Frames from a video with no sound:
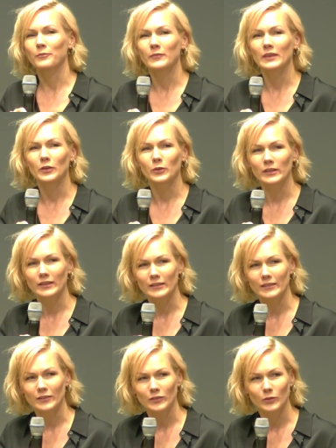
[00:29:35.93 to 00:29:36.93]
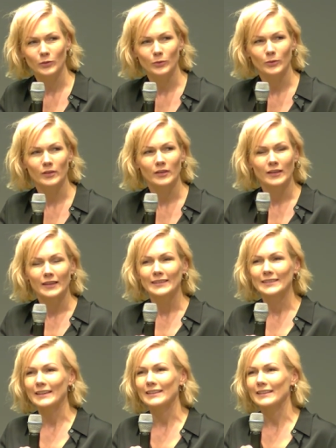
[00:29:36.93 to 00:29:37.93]
the audience to
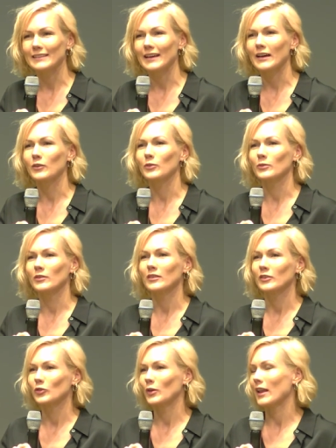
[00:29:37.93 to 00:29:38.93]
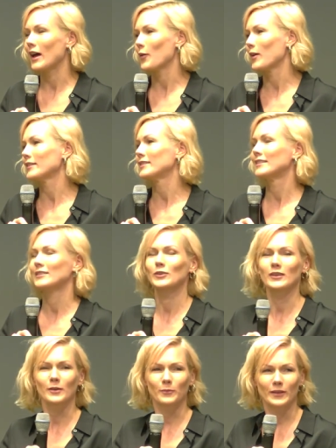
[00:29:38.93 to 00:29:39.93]
settle down to allow us to
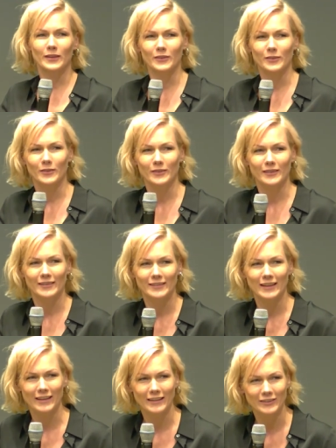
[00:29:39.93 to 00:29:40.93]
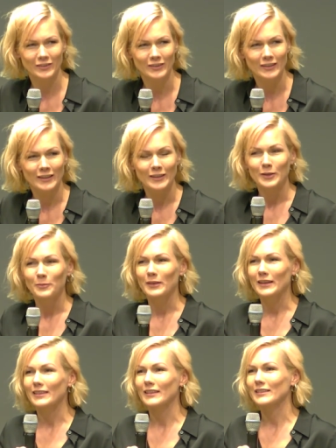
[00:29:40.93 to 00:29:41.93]
come here on the stage. But
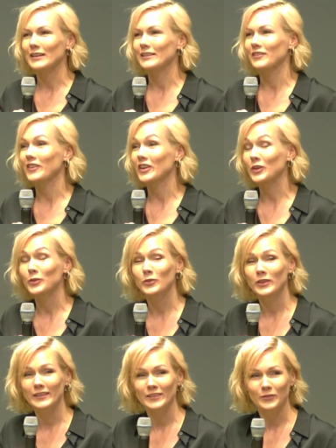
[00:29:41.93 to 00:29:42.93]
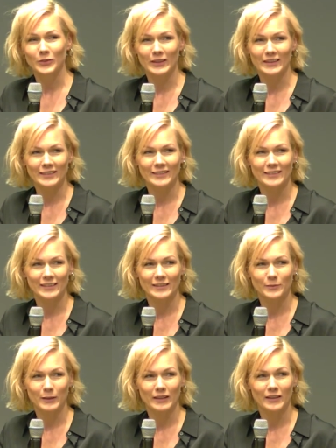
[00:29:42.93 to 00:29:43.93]
I think there's a very good reason for this. It's
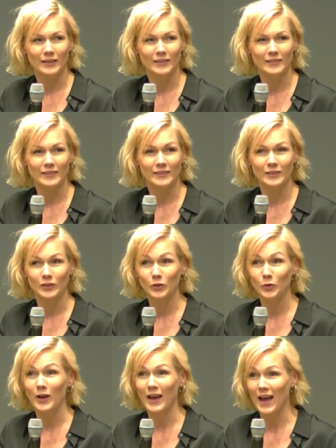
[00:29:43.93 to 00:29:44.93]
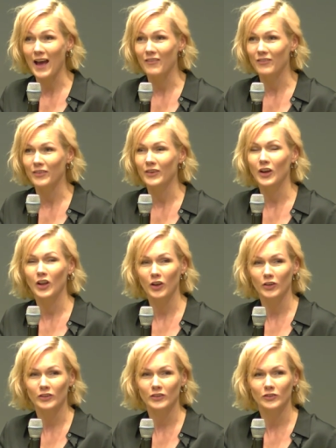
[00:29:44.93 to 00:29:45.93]
because you have a
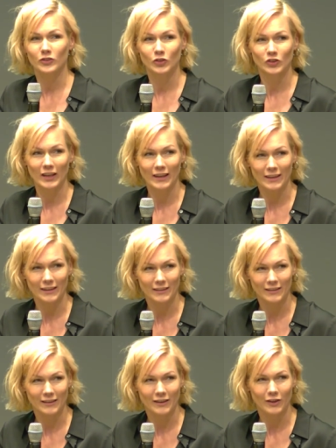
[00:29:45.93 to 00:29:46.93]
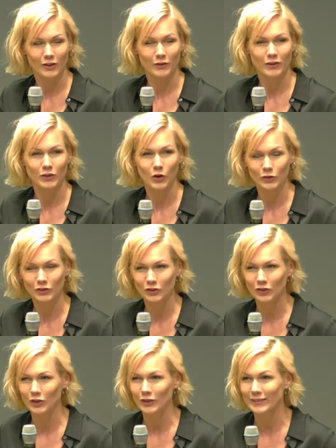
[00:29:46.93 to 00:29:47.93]
lot to say and a lot of
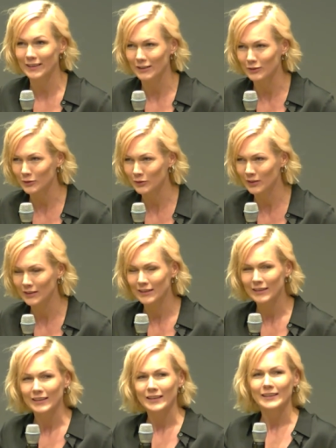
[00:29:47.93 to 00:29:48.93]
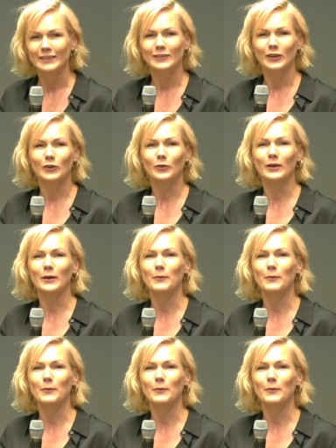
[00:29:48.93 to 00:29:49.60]
thoughts yourself. So